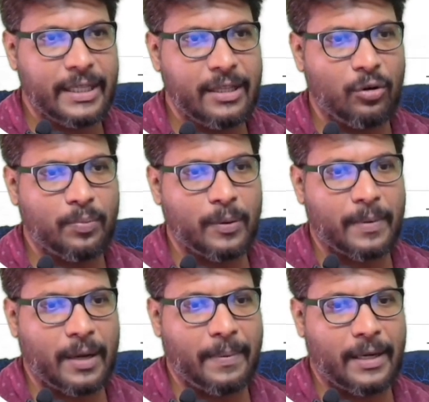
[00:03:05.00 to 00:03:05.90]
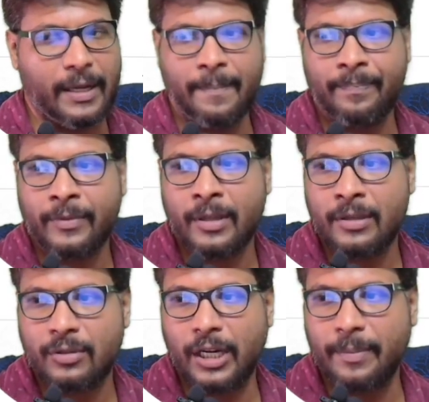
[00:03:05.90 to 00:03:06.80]
the output properly.
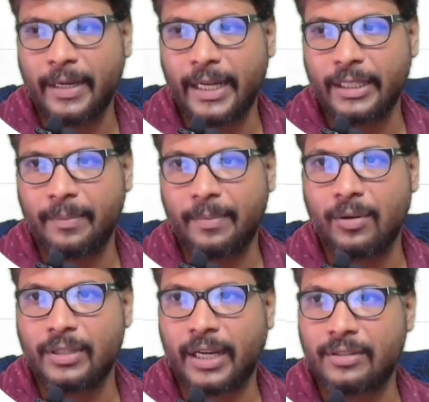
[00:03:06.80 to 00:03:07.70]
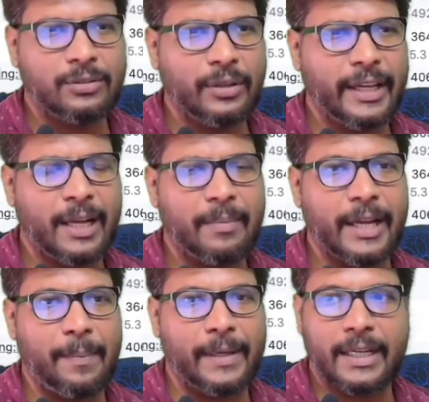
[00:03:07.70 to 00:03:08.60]
So let me take the browser actually. So here my
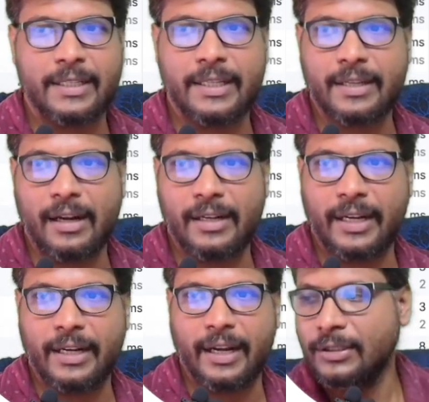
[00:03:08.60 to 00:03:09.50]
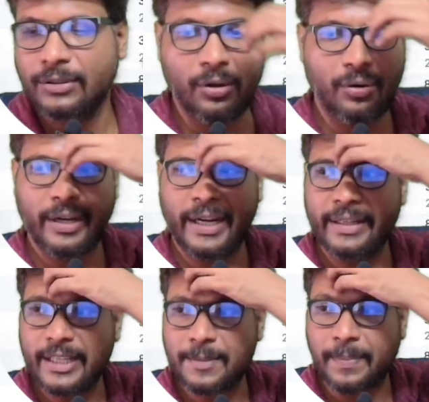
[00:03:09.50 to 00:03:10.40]
application is already running. So in
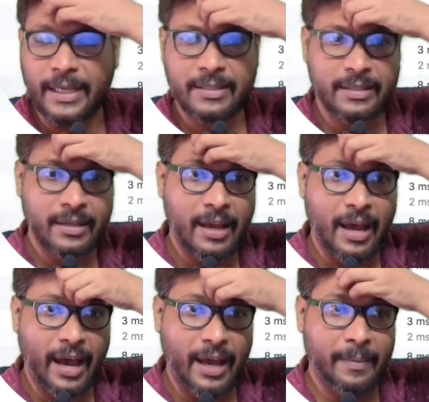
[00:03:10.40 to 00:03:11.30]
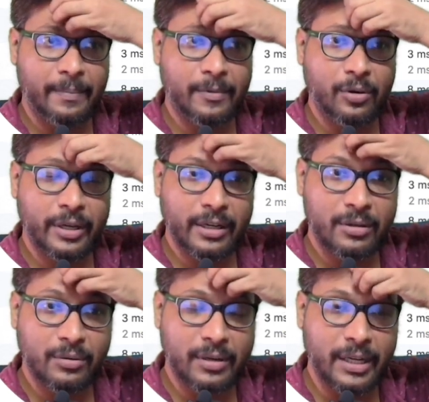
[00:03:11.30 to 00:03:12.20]
this place, I am going
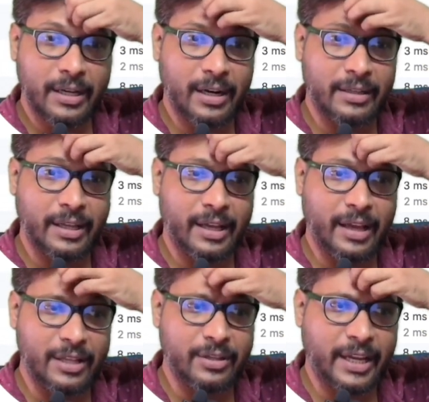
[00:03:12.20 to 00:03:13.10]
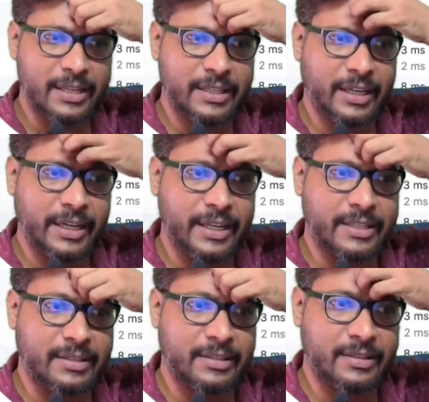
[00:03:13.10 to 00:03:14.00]
to click on the, as you can see here, it
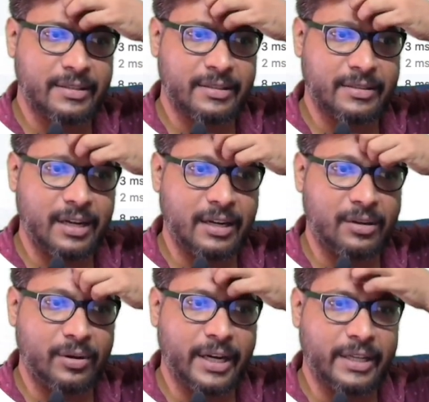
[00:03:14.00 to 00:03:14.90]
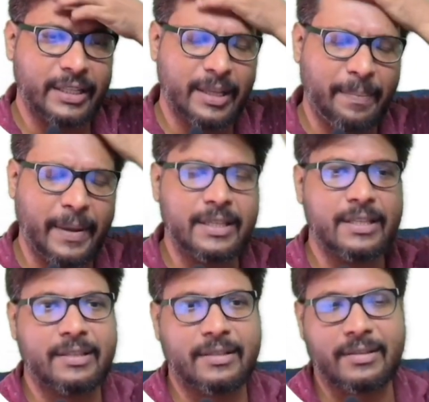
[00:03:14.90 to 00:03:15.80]
is not loading anything. The page
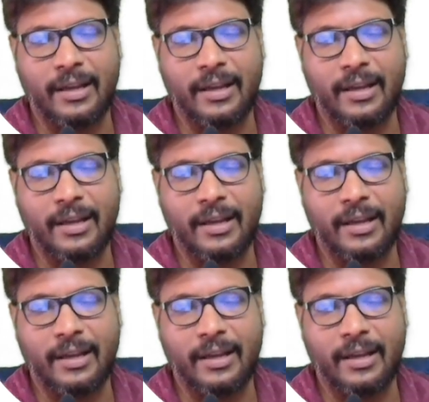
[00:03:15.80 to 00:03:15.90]
is